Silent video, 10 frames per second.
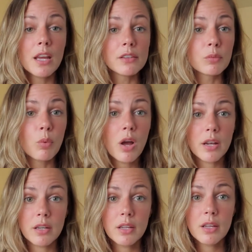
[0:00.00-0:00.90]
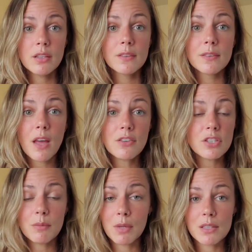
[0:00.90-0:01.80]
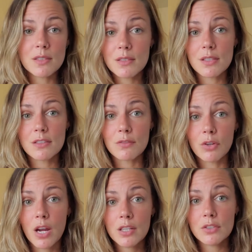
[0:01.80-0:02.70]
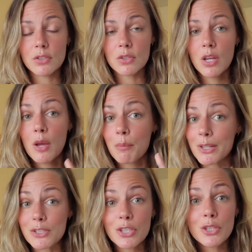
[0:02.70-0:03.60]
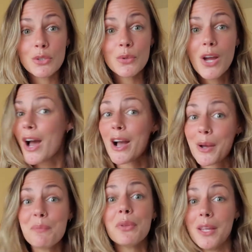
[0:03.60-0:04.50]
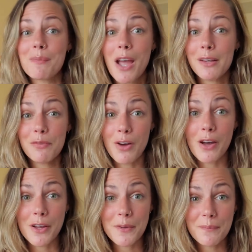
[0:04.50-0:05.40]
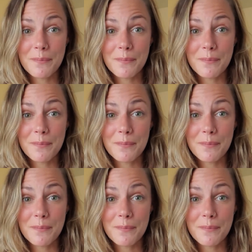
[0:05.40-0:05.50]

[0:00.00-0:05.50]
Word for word: is, one, such an amazing sense of gratitude, but two, a complete mindfuck.